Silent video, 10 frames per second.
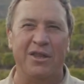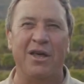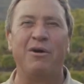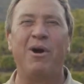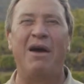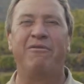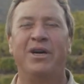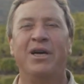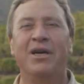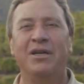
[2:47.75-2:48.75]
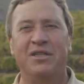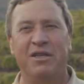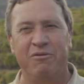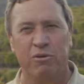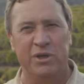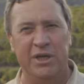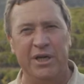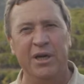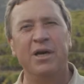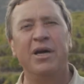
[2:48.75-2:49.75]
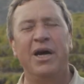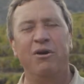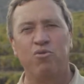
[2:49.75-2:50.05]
that they were having difficulty in